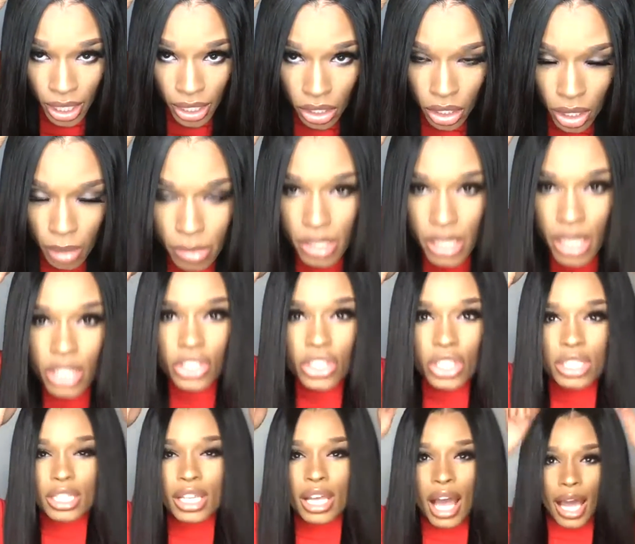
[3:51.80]
You know what I'm saying?
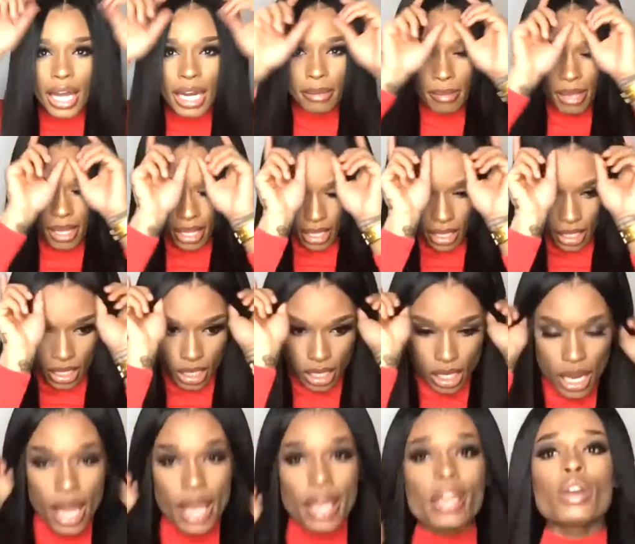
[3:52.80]
Just to kind of make it
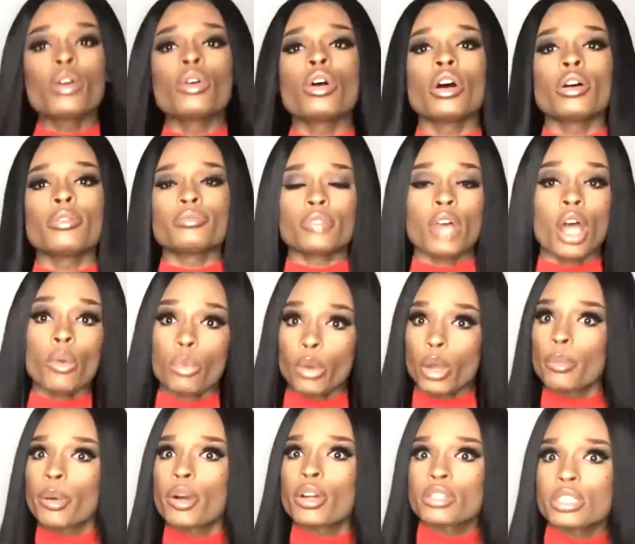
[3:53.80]
look like a
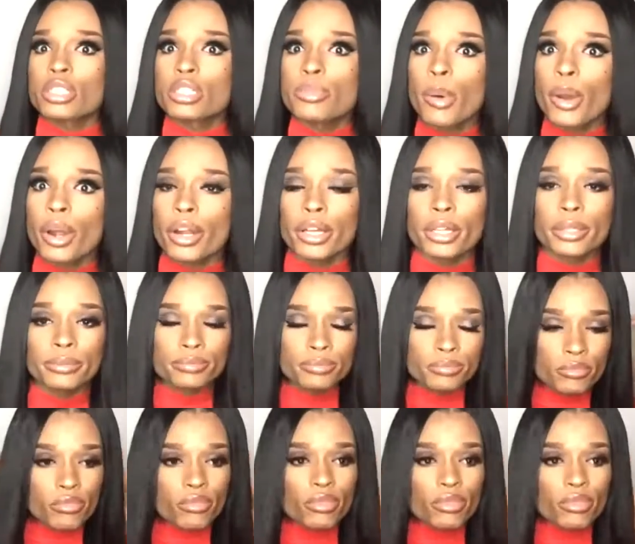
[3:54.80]
real person's part.